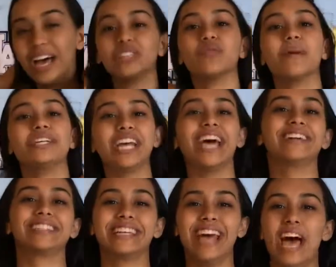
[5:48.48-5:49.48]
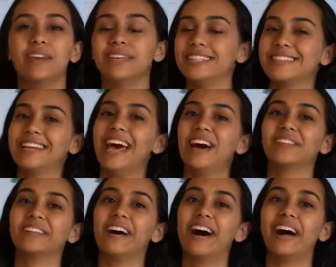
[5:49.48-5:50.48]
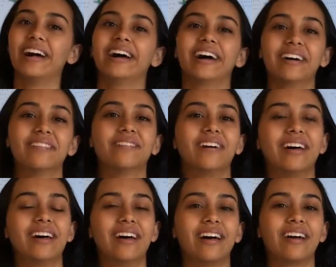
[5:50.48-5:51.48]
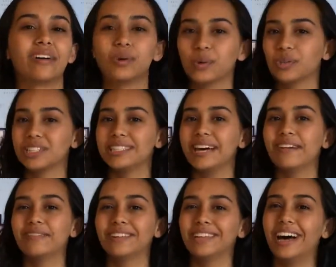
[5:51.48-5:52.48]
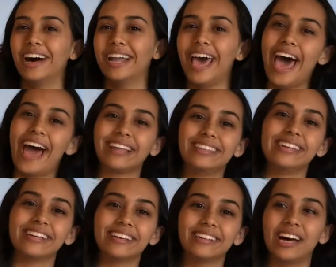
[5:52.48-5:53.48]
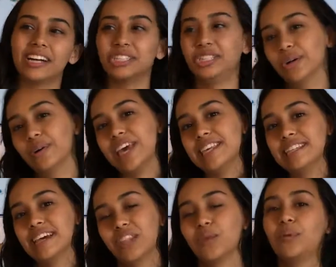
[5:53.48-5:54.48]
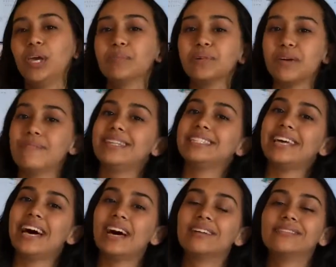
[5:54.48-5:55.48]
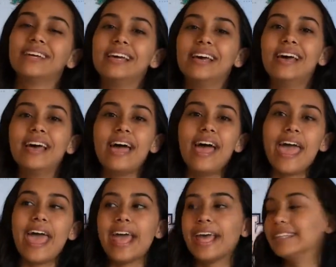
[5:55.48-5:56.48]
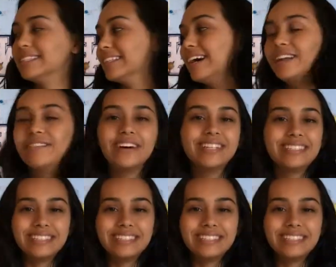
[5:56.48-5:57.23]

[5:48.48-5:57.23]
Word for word: that's what my channel is gonna have. It's gonna have a lot of cool stuff, a lot of acting, a lot of showcasing other people and myself, and a lot of fun